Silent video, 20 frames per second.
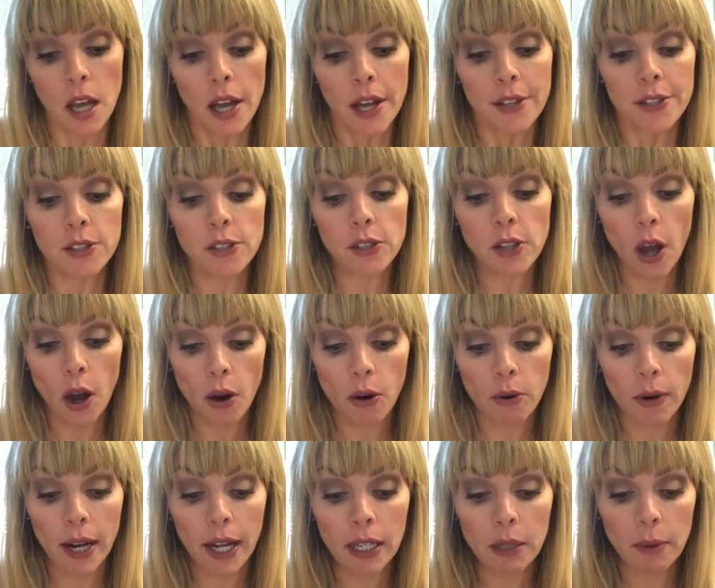So
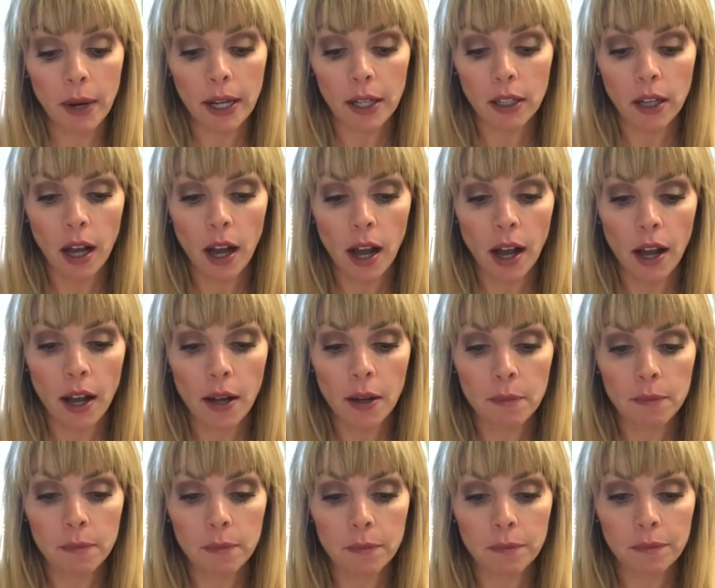anyway,
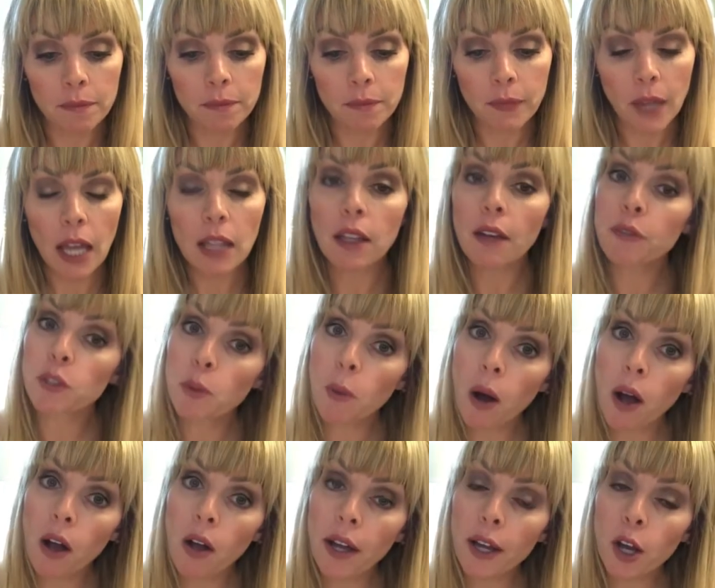I love you
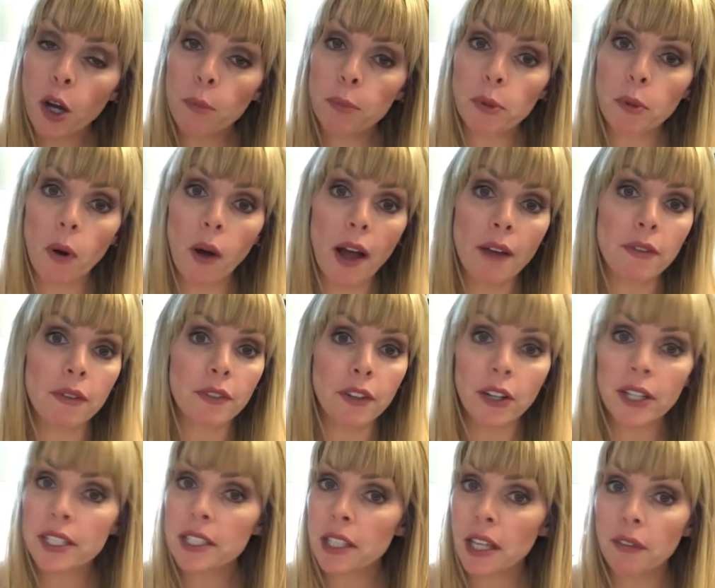all. I hope you all have a
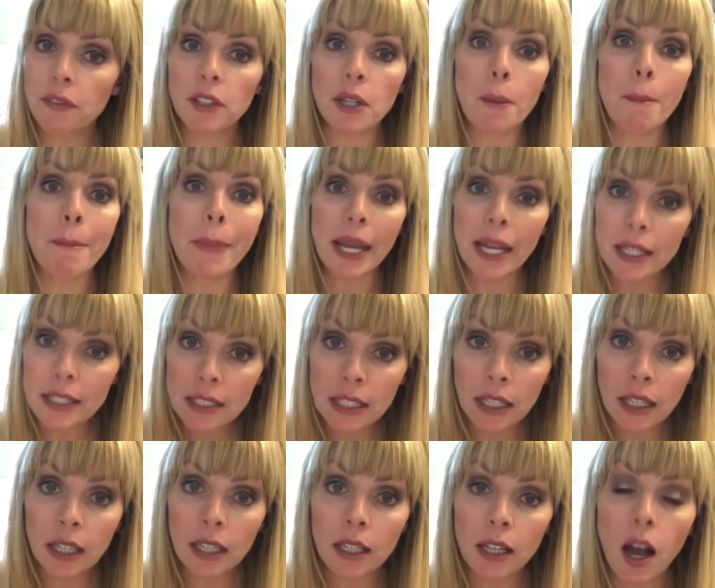very safe and
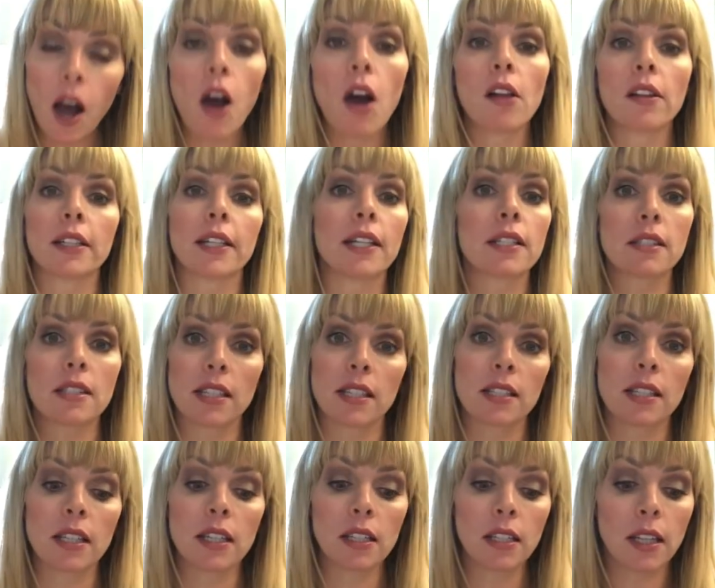amazing holiday
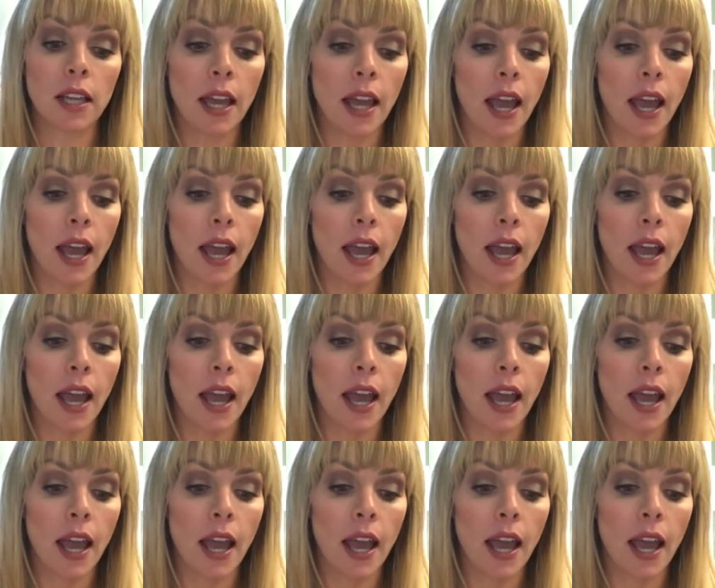season.